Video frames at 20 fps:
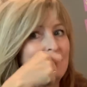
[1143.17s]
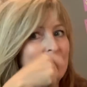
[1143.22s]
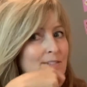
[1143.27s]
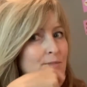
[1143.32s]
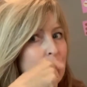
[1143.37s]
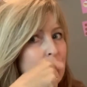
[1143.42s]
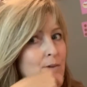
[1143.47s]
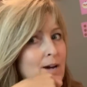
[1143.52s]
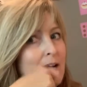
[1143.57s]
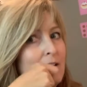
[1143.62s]

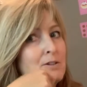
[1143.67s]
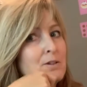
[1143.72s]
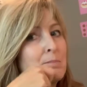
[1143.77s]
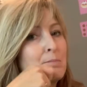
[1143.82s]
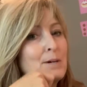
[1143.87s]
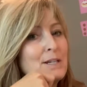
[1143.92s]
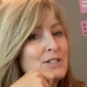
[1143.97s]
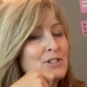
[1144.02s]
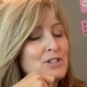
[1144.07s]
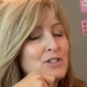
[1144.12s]
While you're
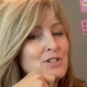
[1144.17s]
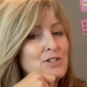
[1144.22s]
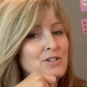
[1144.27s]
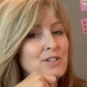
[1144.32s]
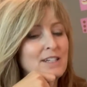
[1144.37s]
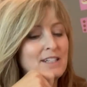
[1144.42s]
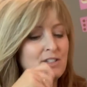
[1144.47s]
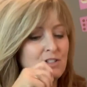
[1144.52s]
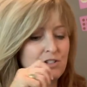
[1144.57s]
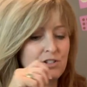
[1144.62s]
brushing, you
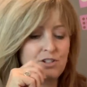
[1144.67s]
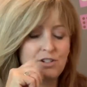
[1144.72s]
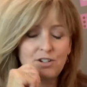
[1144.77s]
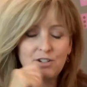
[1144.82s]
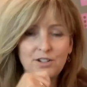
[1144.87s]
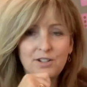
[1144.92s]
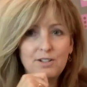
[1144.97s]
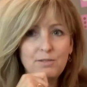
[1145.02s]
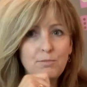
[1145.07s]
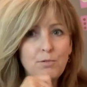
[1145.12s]
can turn
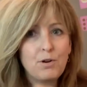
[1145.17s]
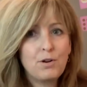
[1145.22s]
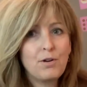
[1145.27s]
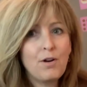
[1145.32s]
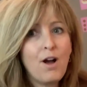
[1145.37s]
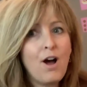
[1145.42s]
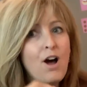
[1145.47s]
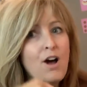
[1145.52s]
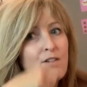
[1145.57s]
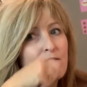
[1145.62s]
the water
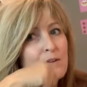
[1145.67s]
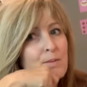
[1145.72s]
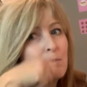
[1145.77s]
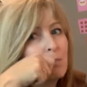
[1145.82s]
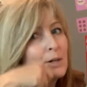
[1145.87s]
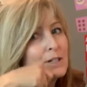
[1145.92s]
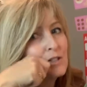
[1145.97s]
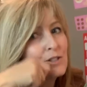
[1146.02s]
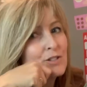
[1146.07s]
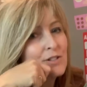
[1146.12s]
off and
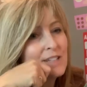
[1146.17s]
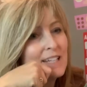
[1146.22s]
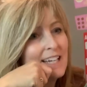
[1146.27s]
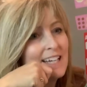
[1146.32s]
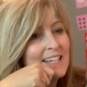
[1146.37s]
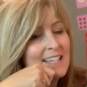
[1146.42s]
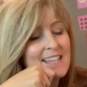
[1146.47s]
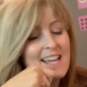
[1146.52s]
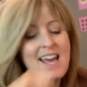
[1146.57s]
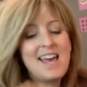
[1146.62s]
brush your
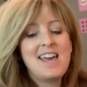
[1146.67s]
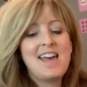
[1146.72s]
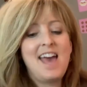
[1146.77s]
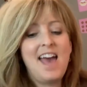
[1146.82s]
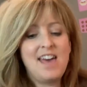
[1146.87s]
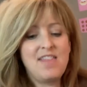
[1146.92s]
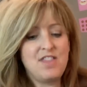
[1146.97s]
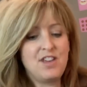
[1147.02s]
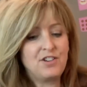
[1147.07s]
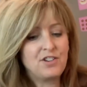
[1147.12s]
teeth,
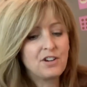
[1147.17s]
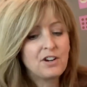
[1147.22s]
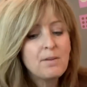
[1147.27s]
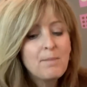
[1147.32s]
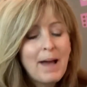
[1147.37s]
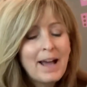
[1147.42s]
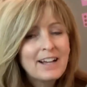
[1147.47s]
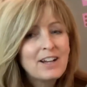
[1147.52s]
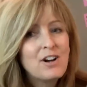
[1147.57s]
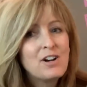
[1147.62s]
and then turn it
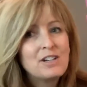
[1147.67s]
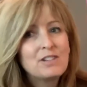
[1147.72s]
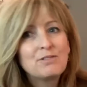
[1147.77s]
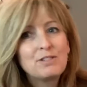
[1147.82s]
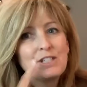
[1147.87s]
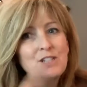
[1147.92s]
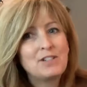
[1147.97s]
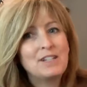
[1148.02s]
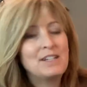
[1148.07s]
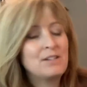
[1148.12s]
back on when you
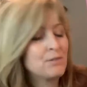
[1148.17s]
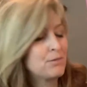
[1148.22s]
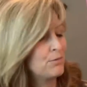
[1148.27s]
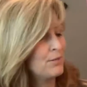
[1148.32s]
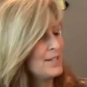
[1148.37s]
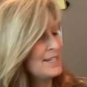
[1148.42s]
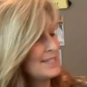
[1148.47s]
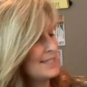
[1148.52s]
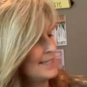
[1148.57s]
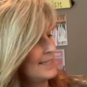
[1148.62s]
need to
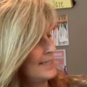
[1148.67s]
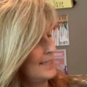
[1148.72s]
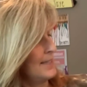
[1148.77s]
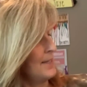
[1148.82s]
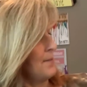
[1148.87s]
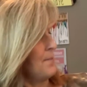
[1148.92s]
rinse.